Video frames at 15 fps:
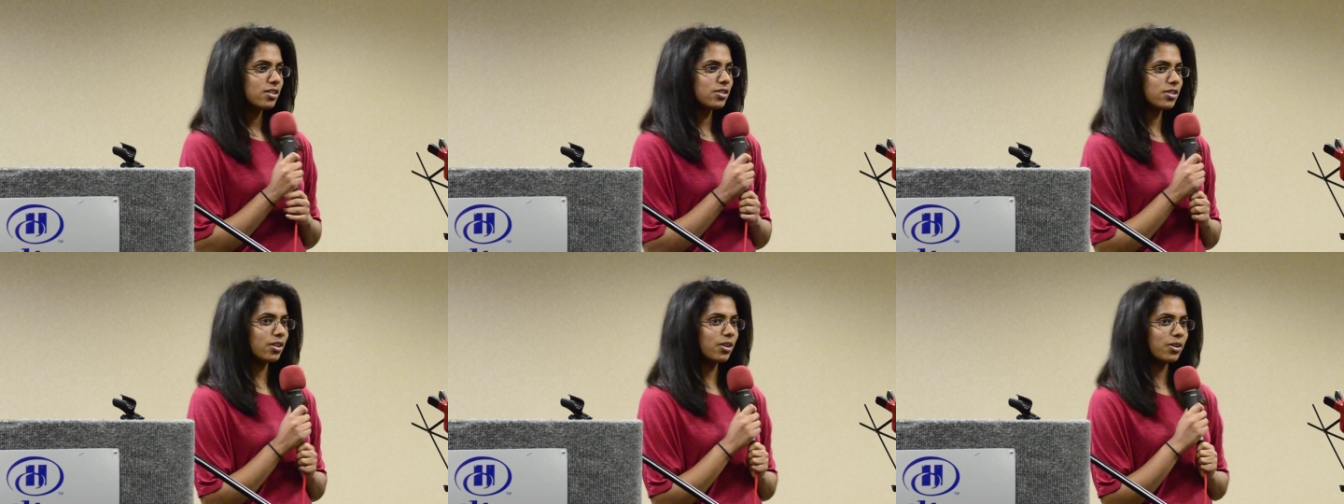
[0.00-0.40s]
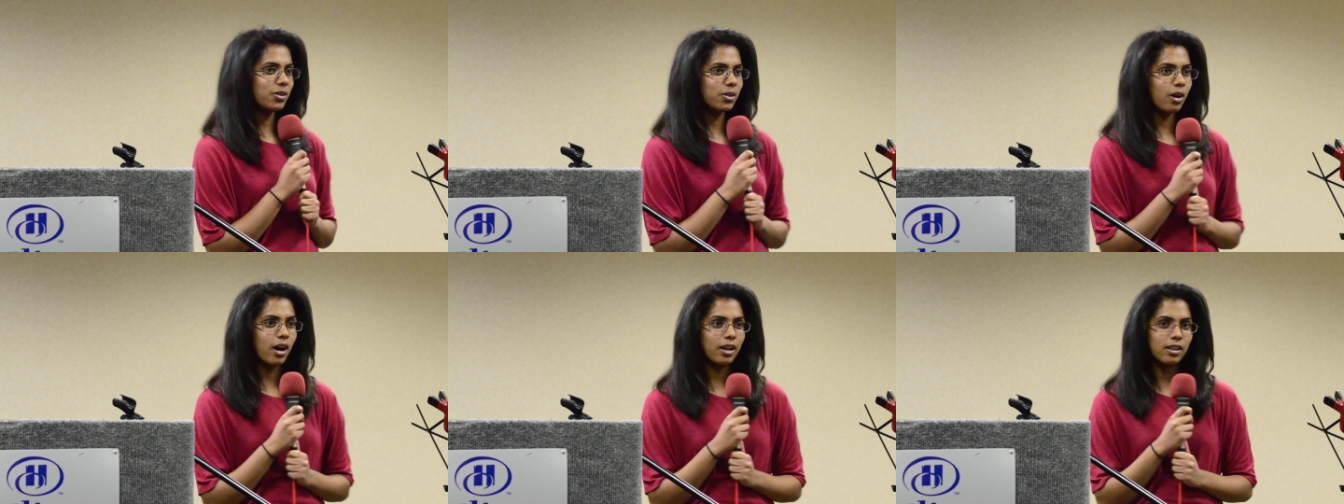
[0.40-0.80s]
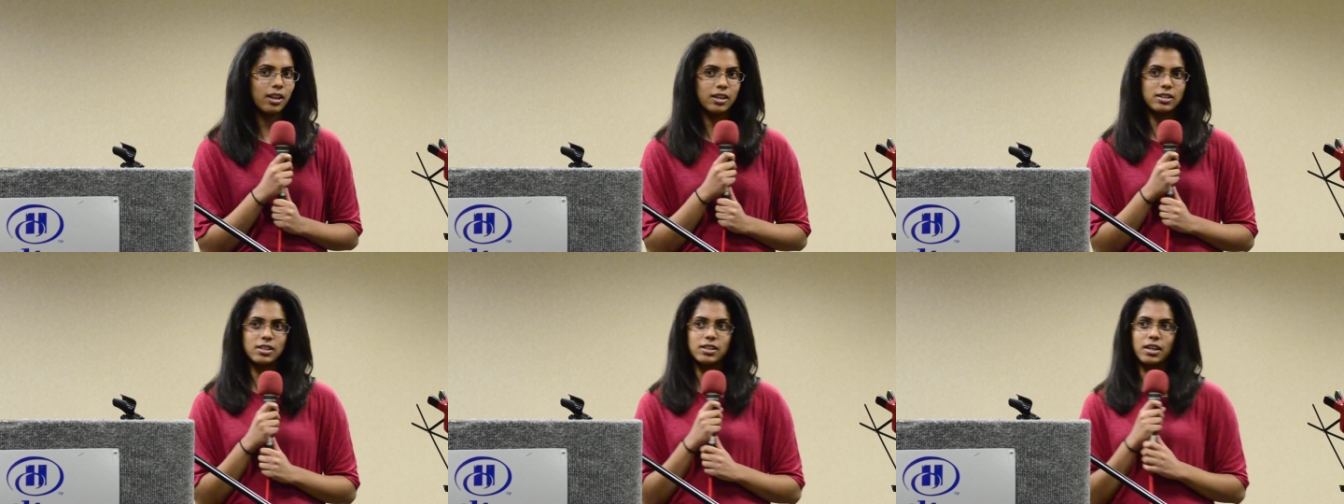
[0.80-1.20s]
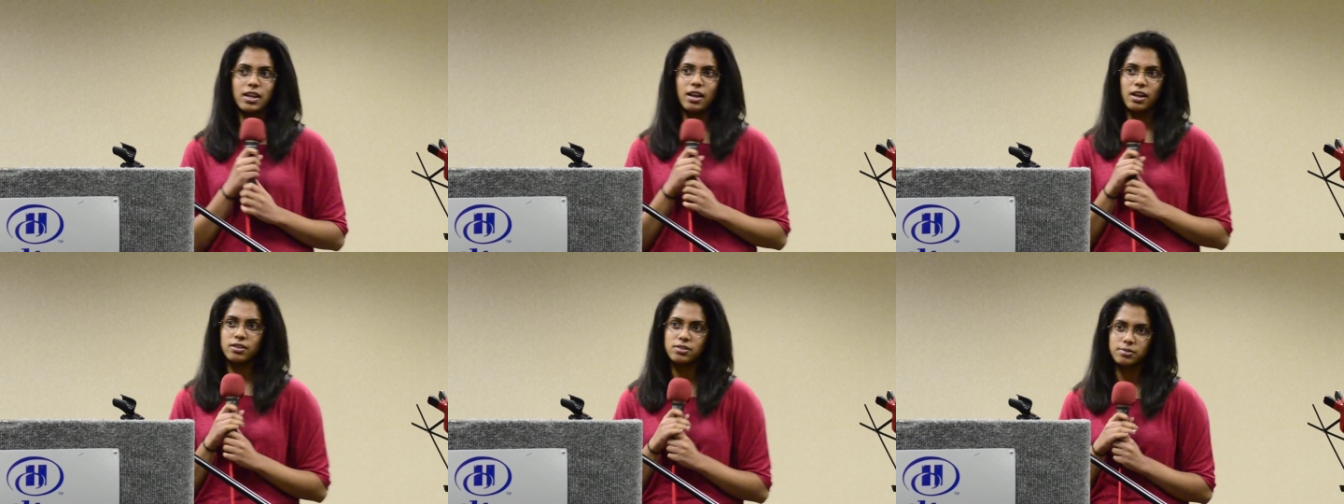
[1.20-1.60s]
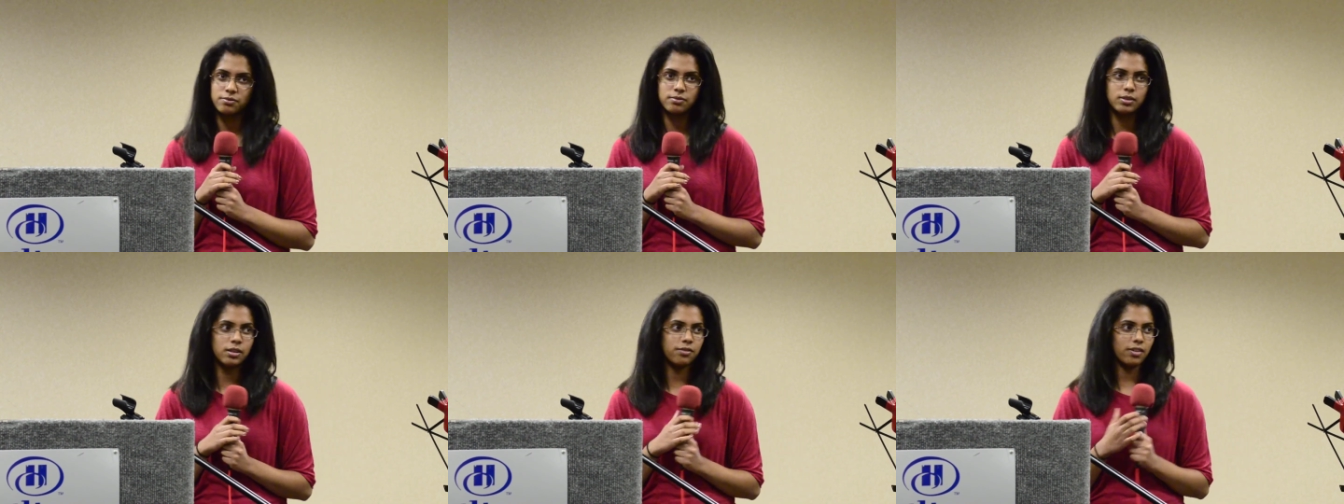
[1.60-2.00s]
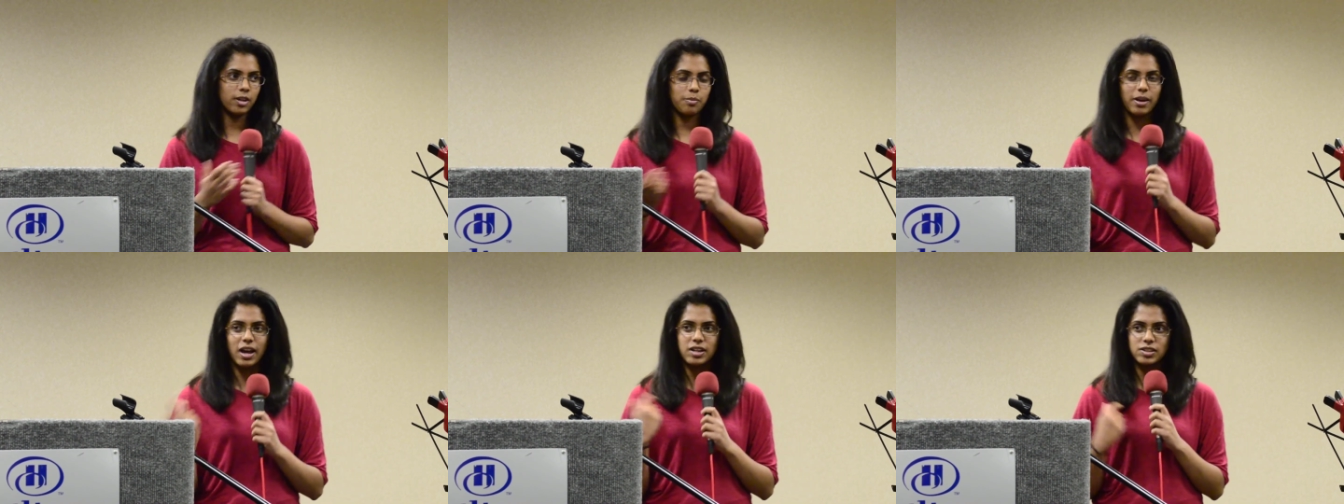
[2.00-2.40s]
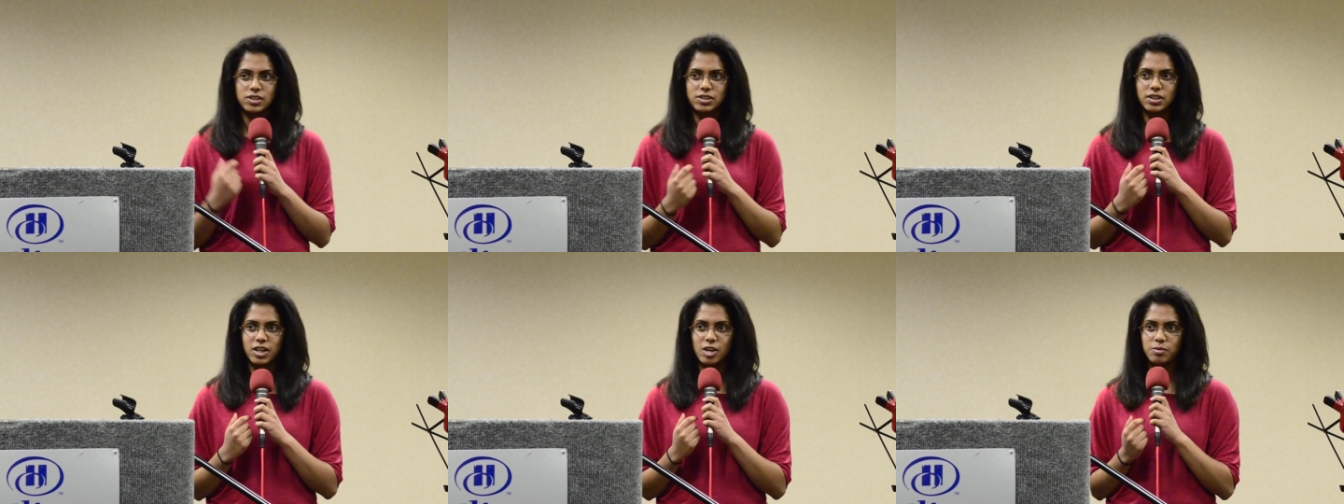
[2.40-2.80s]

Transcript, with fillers: So I'd like to um, invite Pastor to